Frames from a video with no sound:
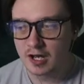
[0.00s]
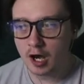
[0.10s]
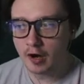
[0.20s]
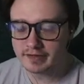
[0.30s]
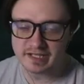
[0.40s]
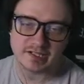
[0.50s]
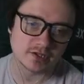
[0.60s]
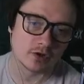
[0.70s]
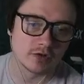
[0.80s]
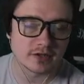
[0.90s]
Obviously your
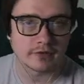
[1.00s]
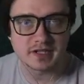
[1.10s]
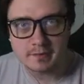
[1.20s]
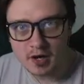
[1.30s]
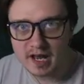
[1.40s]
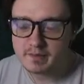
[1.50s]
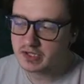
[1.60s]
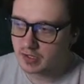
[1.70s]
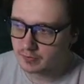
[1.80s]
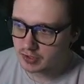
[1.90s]
score is obviously by how many
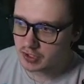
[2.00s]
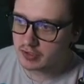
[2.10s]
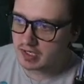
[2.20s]
times you shoot.